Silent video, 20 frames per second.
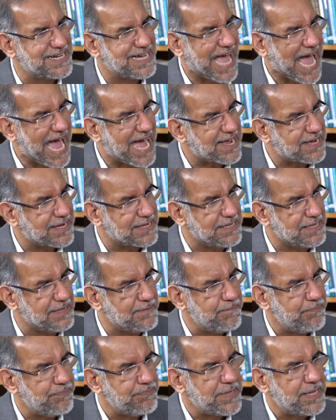angle.
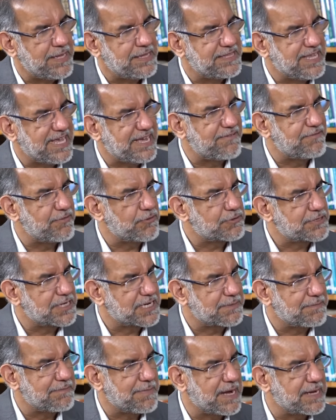They have looked
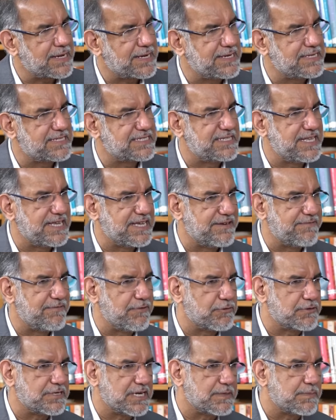at markets, they have
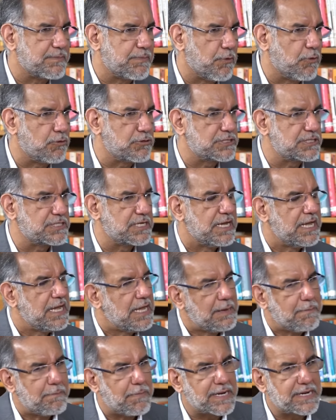looked at ports,
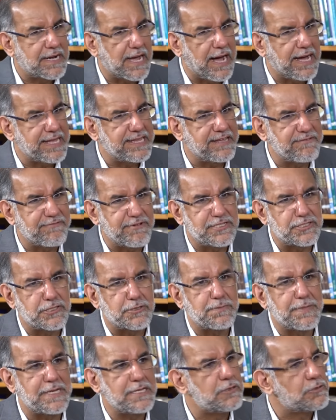but I think we
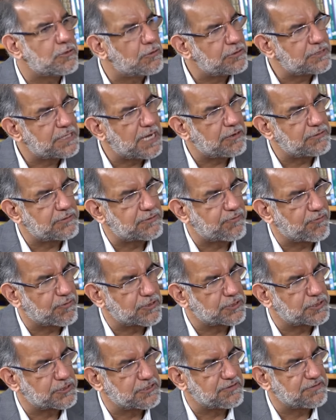should be no doubt
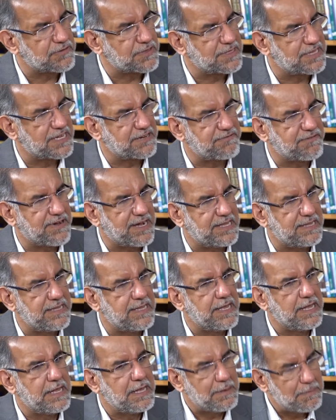whatsoever that while
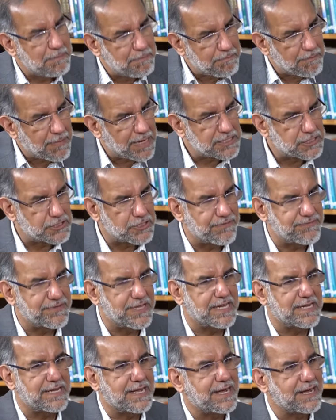much of
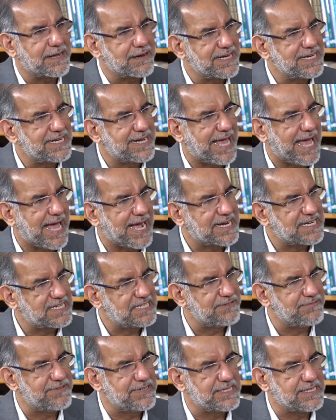their current
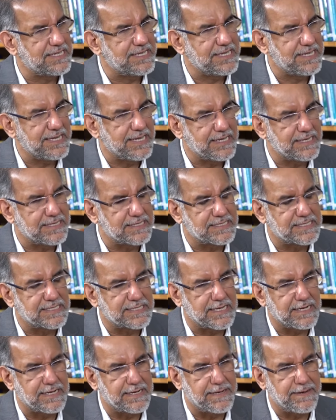activity is
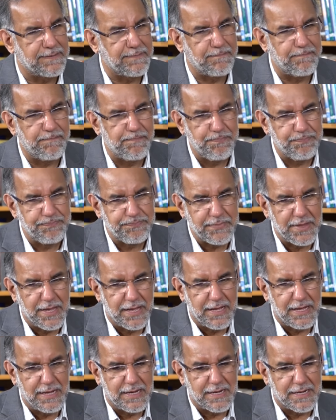
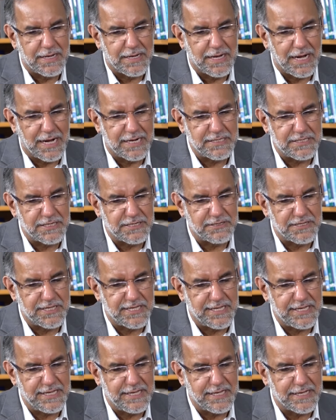under
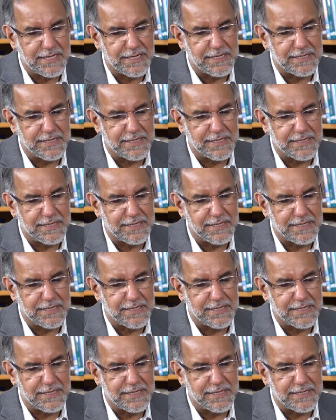the